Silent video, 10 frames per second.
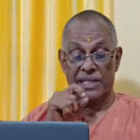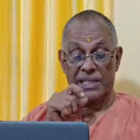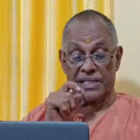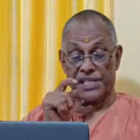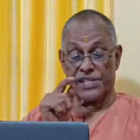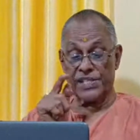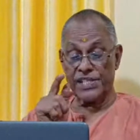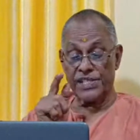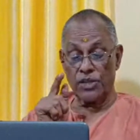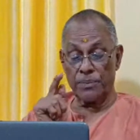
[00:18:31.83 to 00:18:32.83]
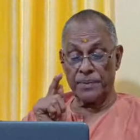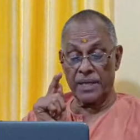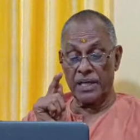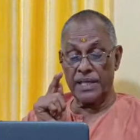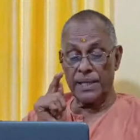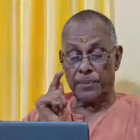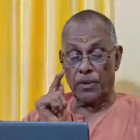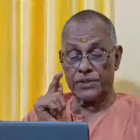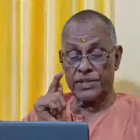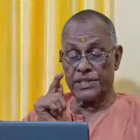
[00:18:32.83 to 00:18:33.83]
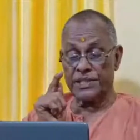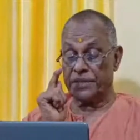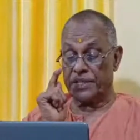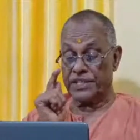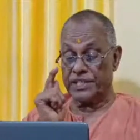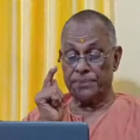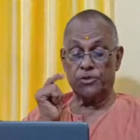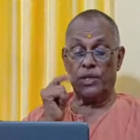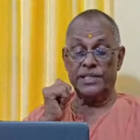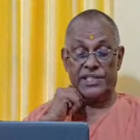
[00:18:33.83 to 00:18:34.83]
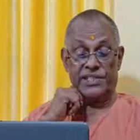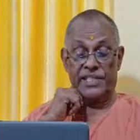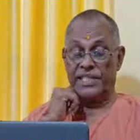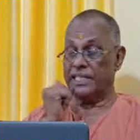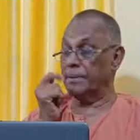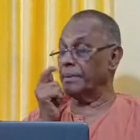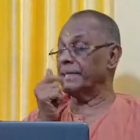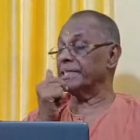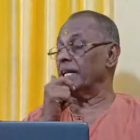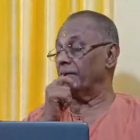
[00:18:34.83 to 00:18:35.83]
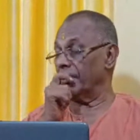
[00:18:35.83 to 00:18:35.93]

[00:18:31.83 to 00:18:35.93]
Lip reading: Trust is not merely a process of conceptualization at the mental level.